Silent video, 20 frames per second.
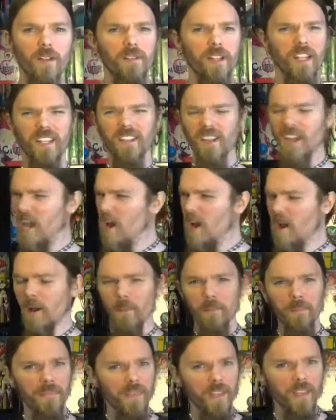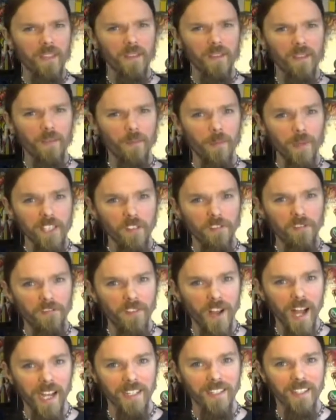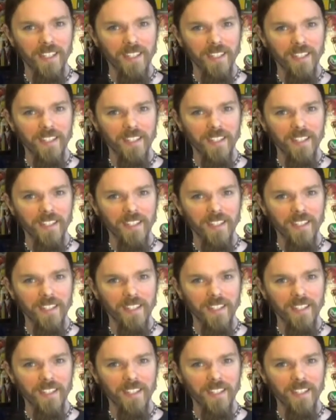Like, what the fuck?